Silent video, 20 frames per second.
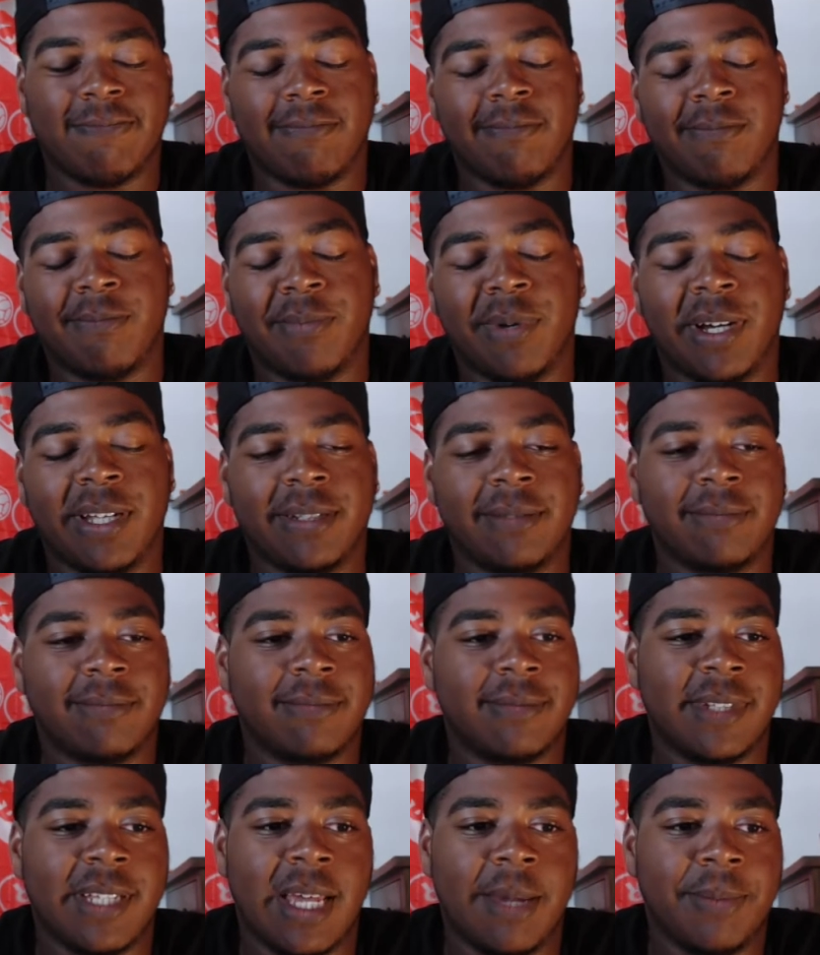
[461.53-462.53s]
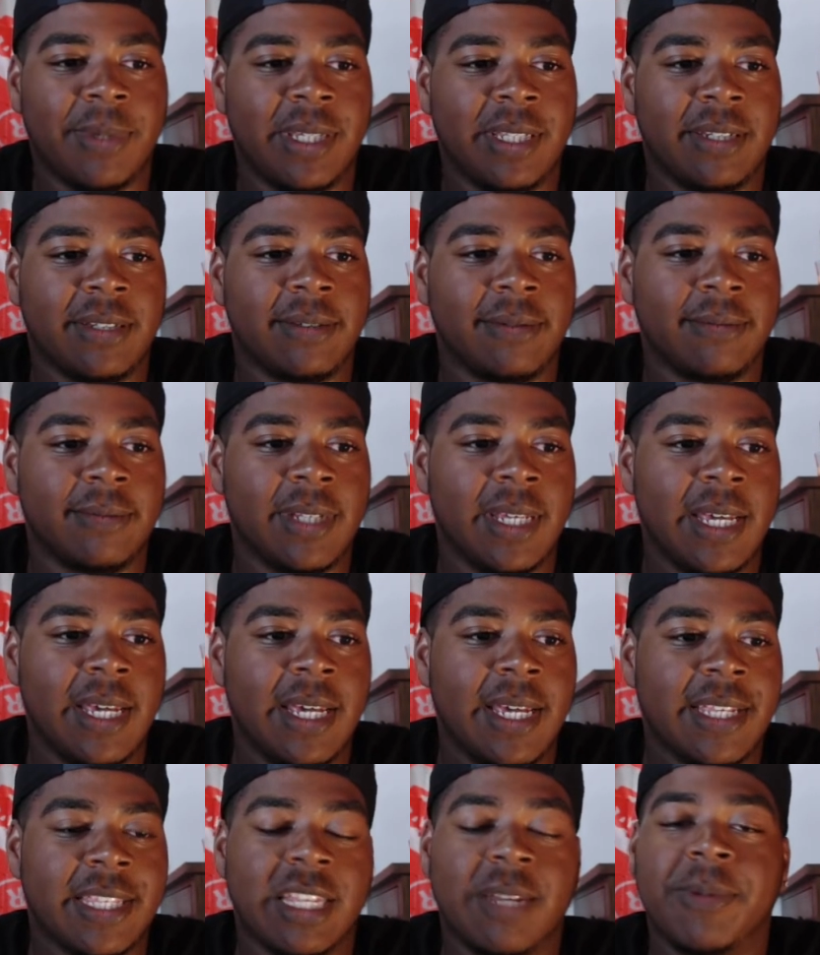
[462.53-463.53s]
But, I mean,
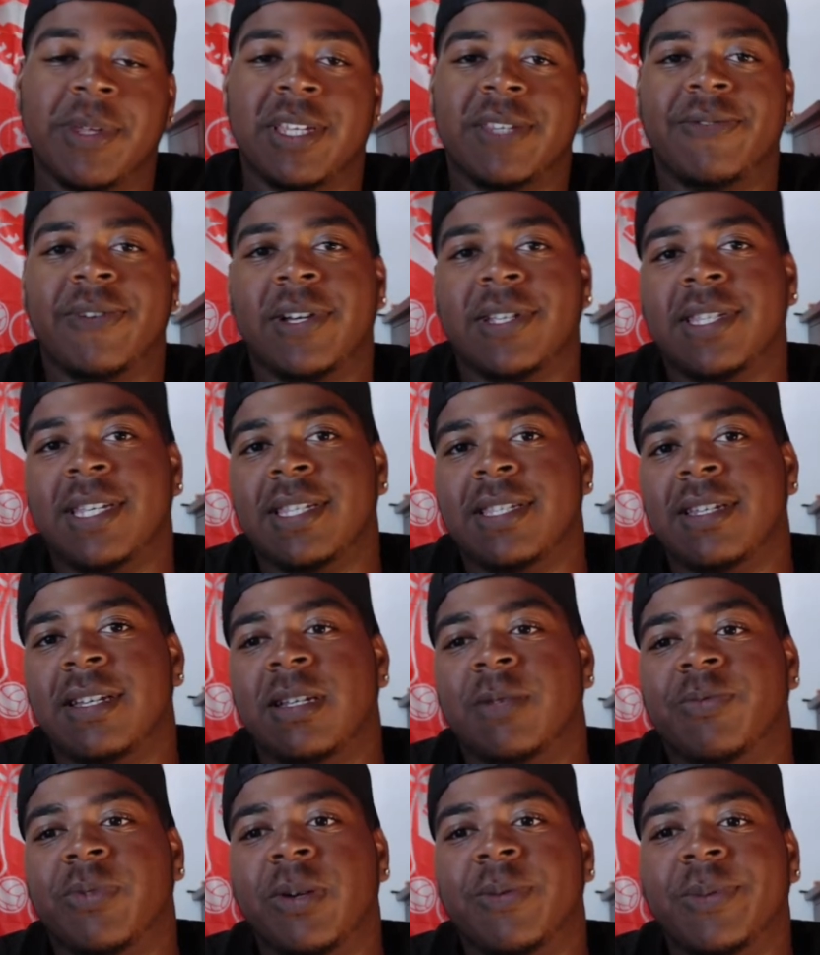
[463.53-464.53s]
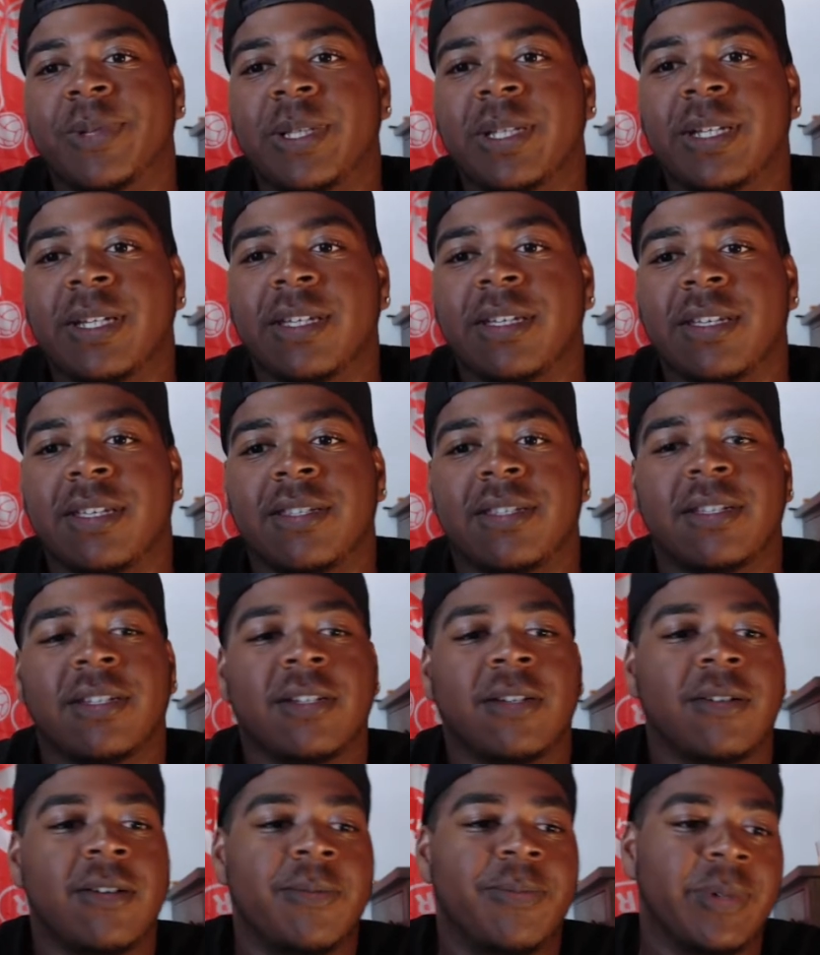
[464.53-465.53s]
it's going to be his first season in the Premier League. He's going to
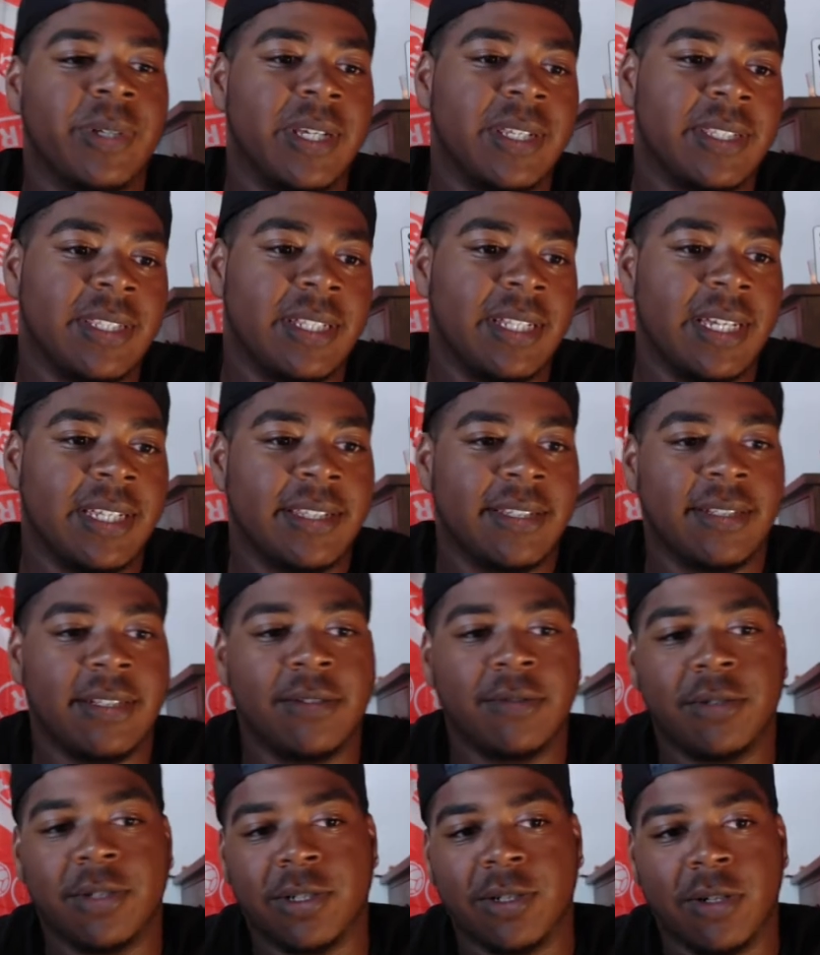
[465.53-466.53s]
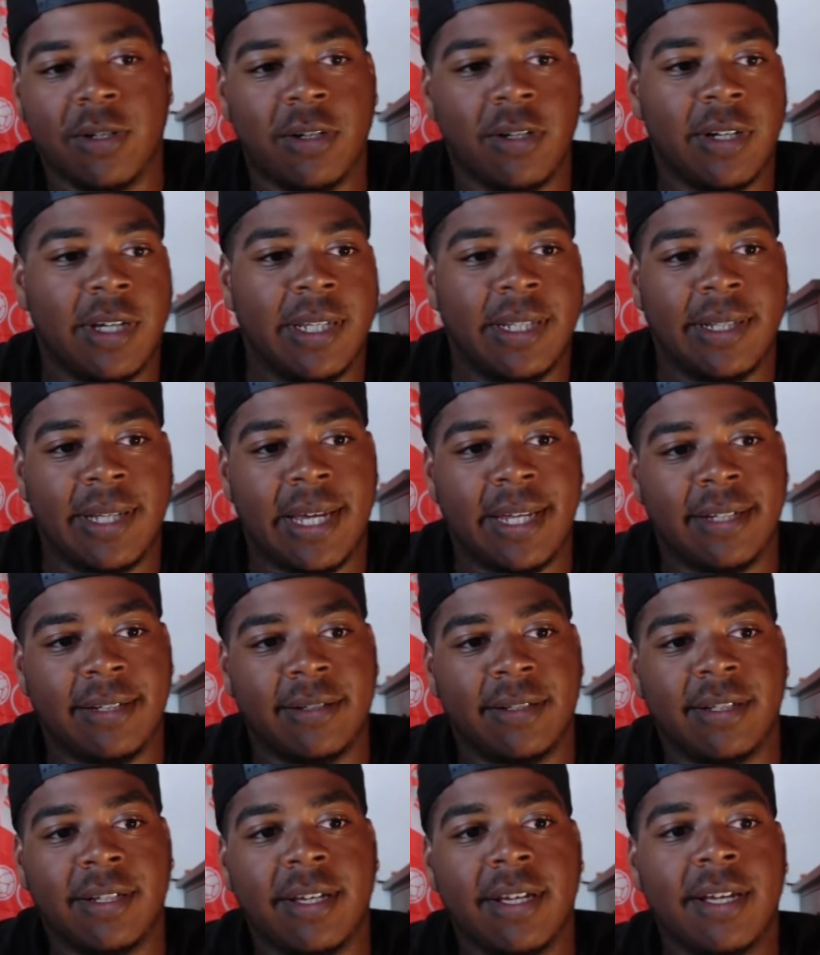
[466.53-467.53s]
go up against the likes of Luke Shaw and
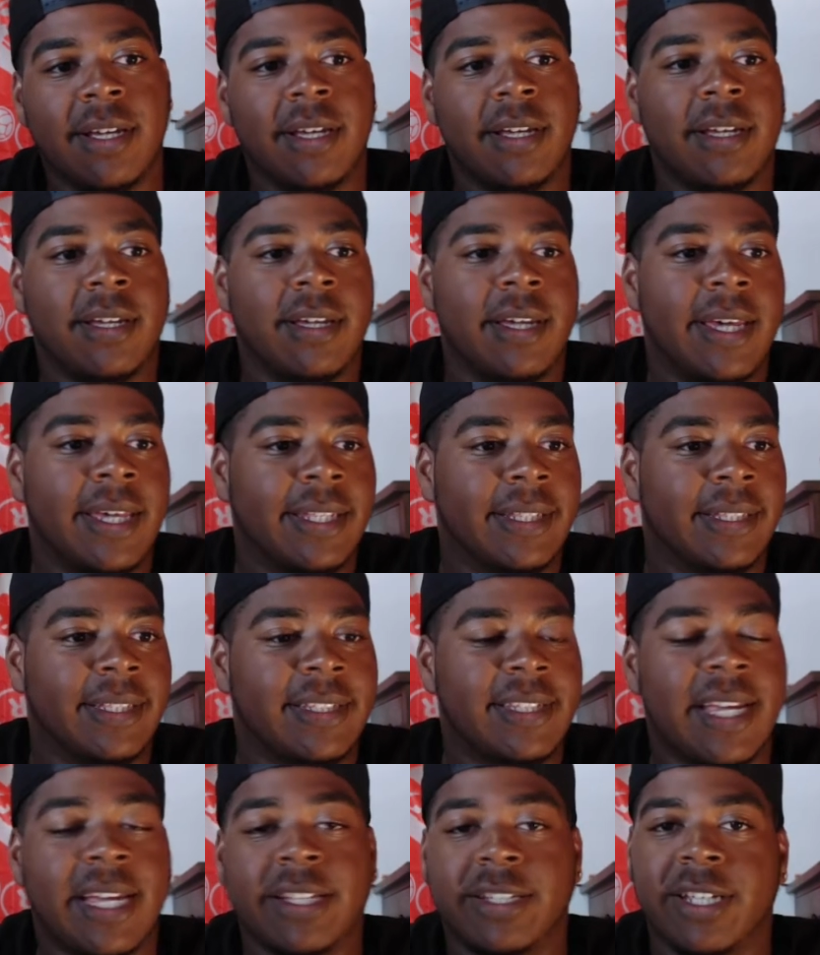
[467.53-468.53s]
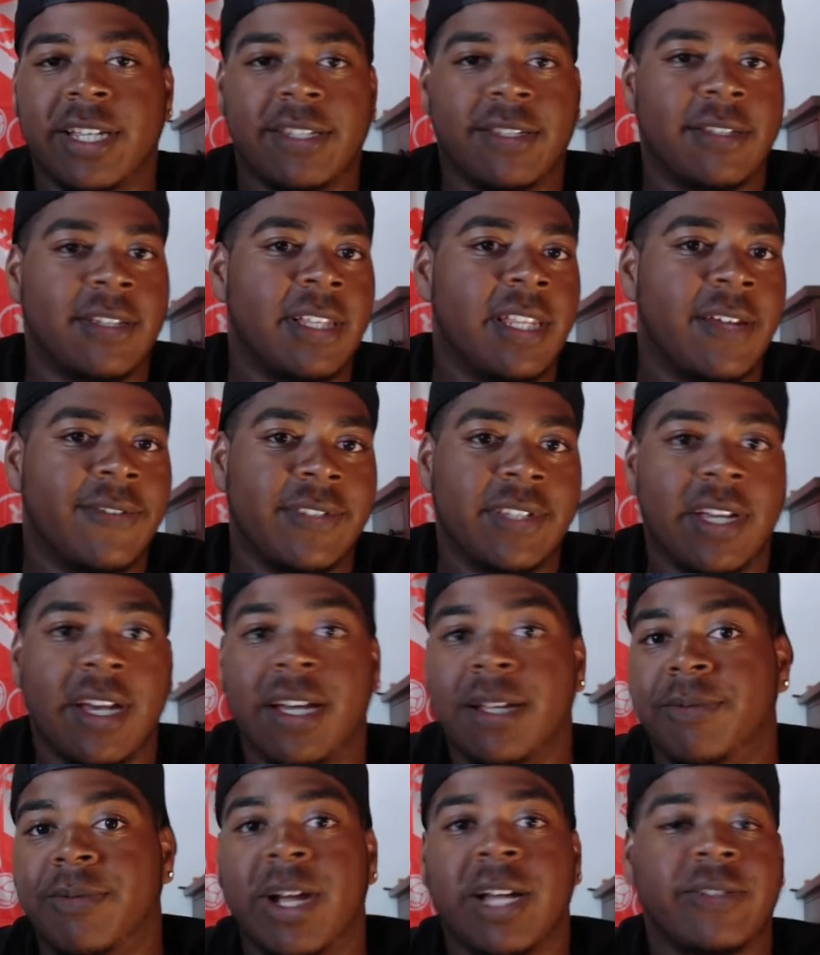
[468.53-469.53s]
Sanchez on the left
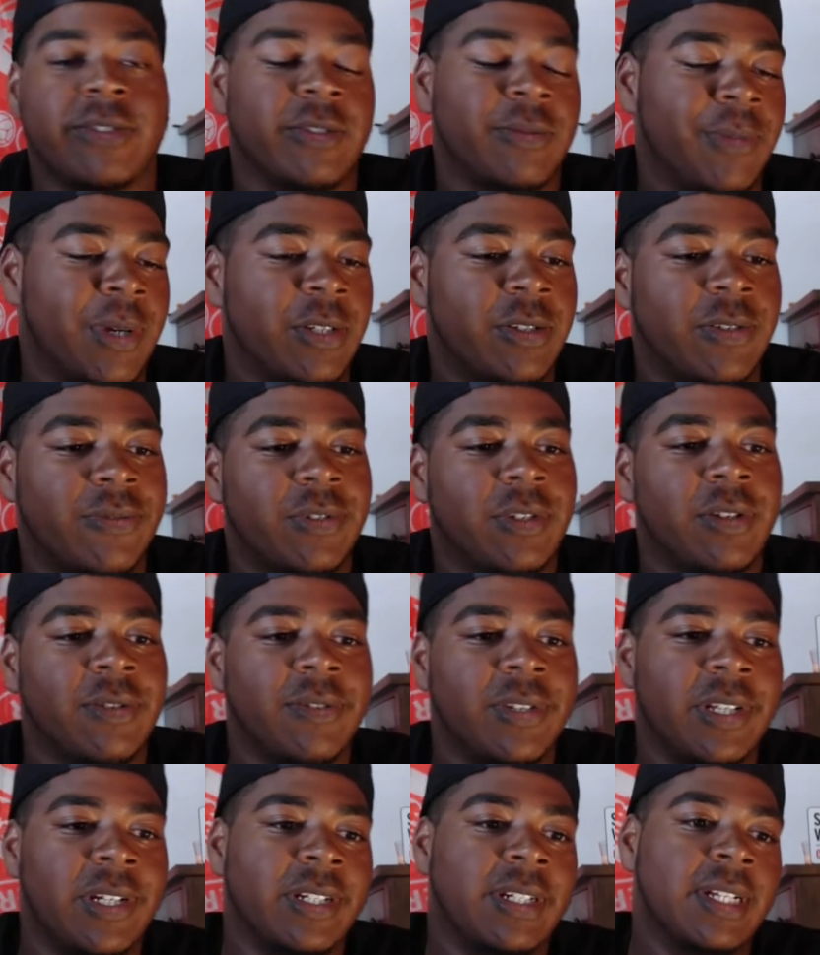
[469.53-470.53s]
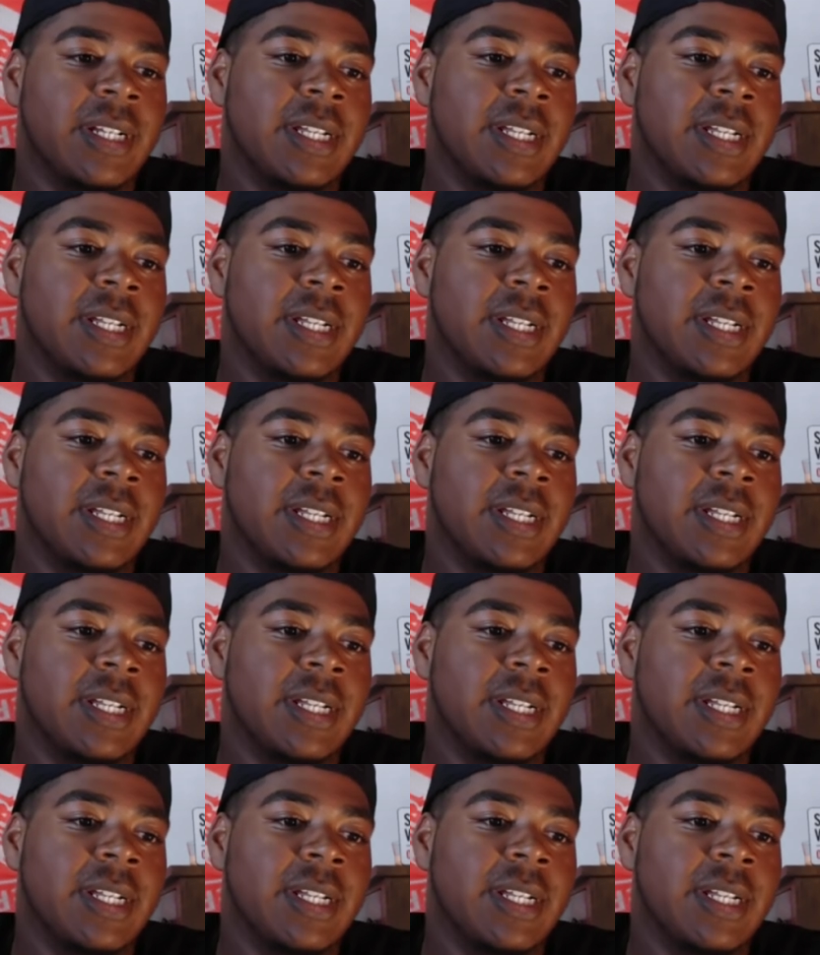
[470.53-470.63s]
side. Rashford might drift over there.